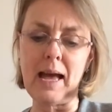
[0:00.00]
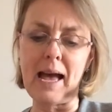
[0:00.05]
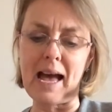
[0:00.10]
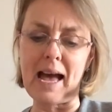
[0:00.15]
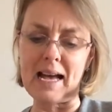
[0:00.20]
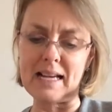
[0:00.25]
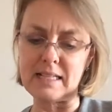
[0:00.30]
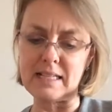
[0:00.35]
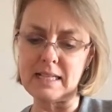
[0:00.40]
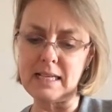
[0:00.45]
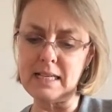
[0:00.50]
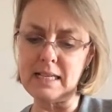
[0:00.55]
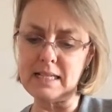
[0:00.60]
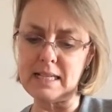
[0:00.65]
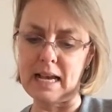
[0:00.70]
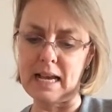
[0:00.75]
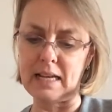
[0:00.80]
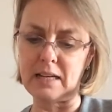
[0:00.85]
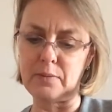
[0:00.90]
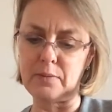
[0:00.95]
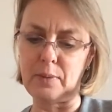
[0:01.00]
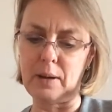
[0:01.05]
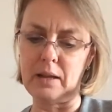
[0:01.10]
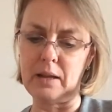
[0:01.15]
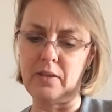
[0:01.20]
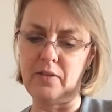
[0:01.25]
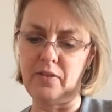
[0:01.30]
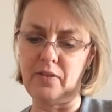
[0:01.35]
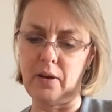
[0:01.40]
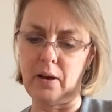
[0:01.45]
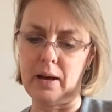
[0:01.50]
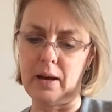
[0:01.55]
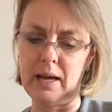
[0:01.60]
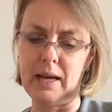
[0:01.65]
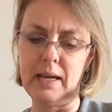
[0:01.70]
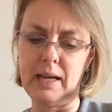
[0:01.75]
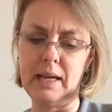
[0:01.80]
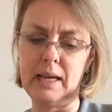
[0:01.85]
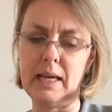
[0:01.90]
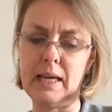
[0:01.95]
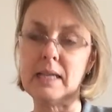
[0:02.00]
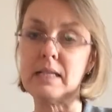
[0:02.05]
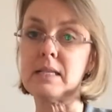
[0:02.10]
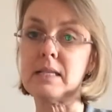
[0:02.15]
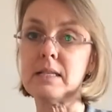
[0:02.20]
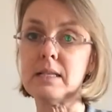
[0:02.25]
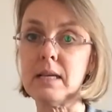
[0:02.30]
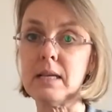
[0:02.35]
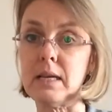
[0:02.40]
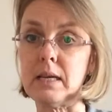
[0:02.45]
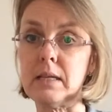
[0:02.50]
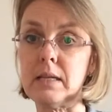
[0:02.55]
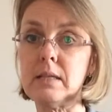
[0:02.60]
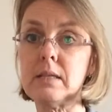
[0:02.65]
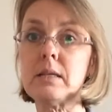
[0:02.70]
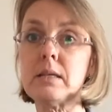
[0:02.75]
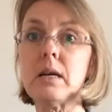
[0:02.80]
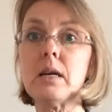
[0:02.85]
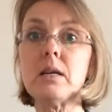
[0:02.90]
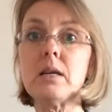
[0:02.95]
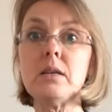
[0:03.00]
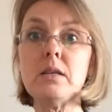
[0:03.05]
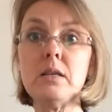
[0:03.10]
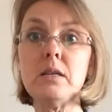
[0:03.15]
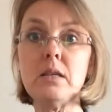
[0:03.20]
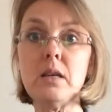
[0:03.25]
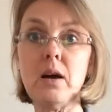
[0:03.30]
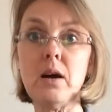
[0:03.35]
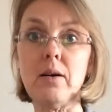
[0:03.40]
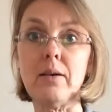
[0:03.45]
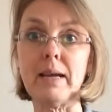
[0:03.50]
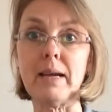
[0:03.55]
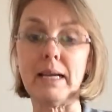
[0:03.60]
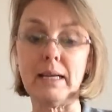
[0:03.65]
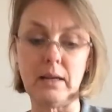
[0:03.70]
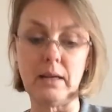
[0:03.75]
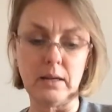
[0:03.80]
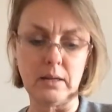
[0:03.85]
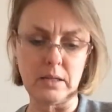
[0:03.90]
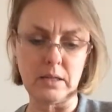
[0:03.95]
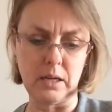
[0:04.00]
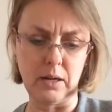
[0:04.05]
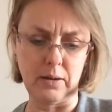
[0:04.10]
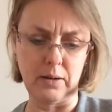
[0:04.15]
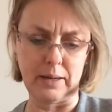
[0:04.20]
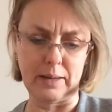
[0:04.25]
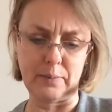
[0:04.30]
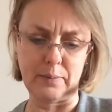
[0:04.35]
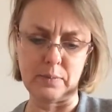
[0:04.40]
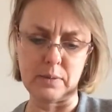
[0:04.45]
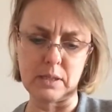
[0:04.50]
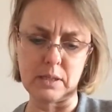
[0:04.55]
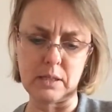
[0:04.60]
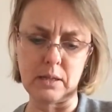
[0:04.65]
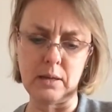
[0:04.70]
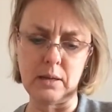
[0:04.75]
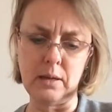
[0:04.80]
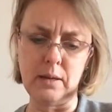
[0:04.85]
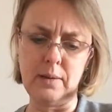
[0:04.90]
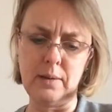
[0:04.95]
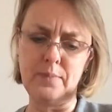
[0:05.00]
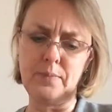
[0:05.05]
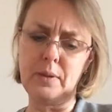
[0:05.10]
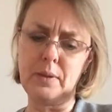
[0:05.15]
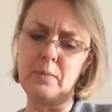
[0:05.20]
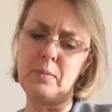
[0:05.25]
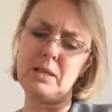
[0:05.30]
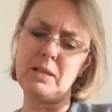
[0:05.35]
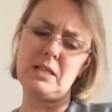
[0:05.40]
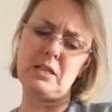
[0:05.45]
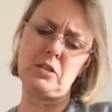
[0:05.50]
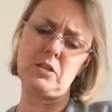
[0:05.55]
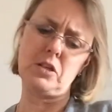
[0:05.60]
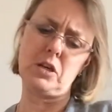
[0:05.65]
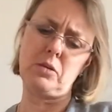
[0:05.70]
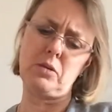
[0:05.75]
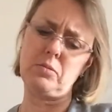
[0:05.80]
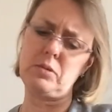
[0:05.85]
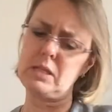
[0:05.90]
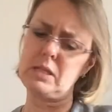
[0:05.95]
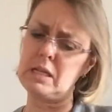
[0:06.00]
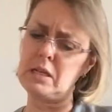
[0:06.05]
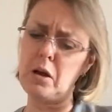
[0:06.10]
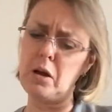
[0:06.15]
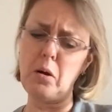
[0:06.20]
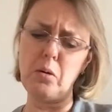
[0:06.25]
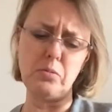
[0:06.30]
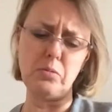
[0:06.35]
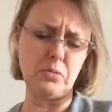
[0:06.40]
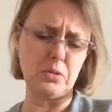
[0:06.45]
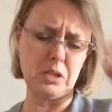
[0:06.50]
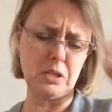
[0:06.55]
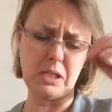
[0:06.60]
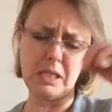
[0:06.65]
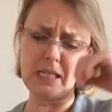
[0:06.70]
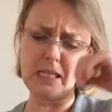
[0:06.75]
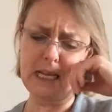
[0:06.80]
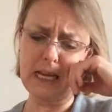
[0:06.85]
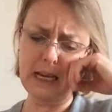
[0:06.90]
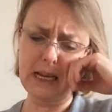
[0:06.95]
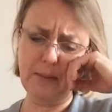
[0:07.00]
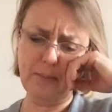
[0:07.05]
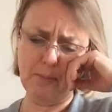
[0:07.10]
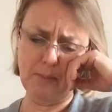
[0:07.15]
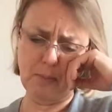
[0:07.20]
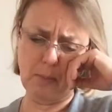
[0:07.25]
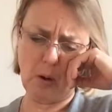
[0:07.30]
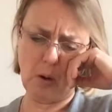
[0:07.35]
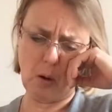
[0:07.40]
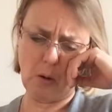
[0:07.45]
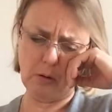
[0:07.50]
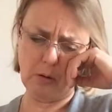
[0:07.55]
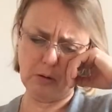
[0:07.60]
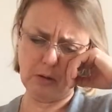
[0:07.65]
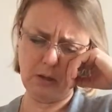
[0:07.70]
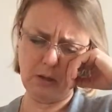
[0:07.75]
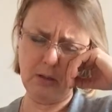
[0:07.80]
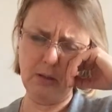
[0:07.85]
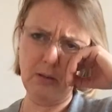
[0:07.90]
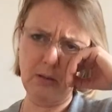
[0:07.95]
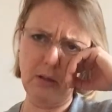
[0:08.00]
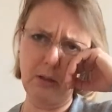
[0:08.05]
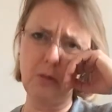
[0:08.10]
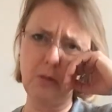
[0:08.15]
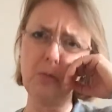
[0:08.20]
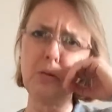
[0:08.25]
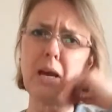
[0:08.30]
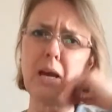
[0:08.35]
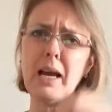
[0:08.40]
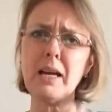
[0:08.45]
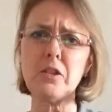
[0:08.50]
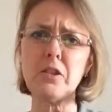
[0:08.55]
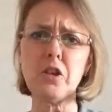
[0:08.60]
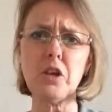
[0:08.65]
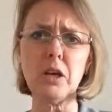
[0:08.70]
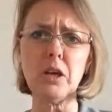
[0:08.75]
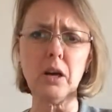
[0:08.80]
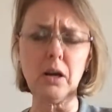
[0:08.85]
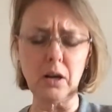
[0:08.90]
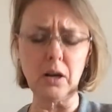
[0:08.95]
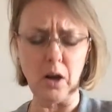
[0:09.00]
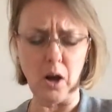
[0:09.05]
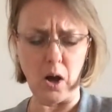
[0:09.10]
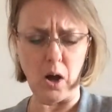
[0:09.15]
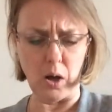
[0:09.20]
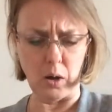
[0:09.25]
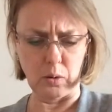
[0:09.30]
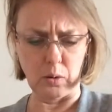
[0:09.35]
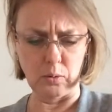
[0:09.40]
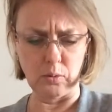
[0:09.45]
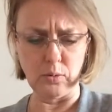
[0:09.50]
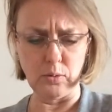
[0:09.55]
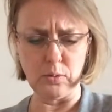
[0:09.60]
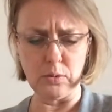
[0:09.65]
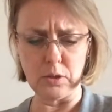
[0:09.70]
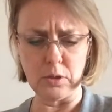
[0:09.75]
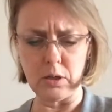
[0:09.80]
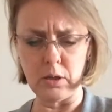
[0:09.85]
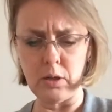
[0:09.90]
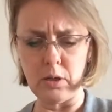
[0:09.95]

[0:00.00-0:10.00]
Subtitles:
As he sat by the fire, he sneezed 9 times. Mrs. Jones said, "Oh dear, Mog, are you catching a cold?"